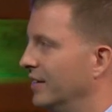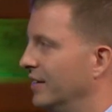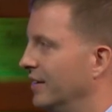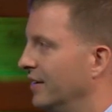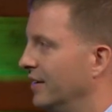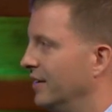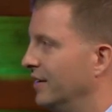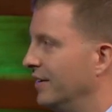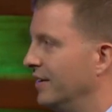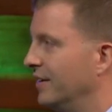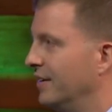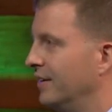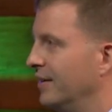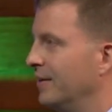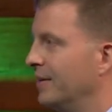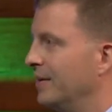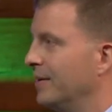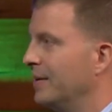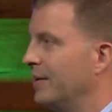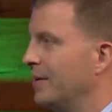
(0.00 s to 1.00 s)

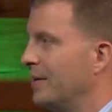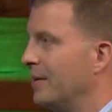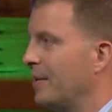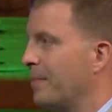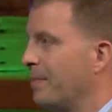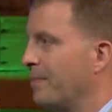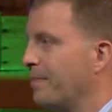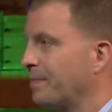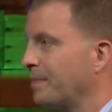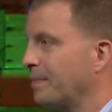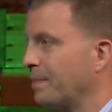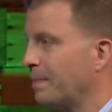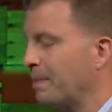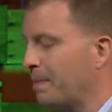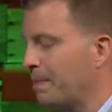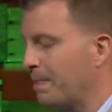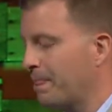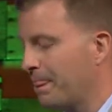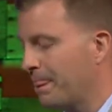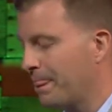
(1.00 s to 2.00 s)

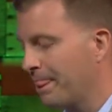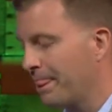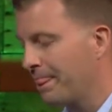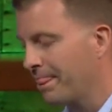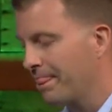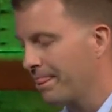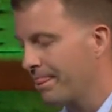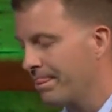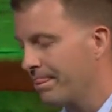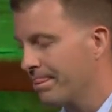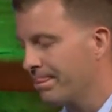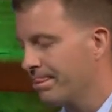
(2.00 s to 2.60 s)
Nothing is said.